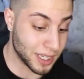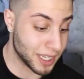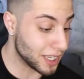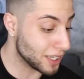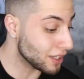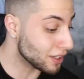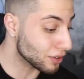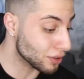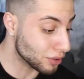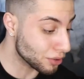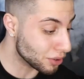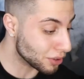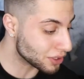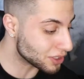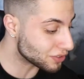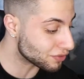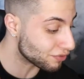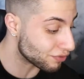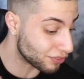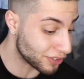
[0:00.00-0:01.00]
It
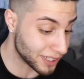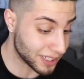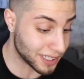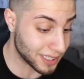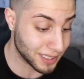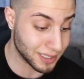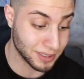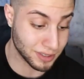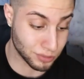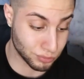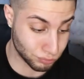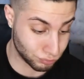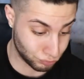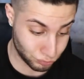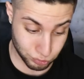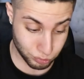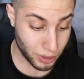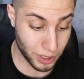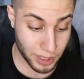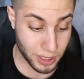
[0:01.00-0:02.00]
looks freaking
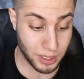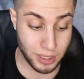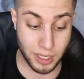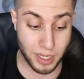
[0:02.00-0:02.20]
great.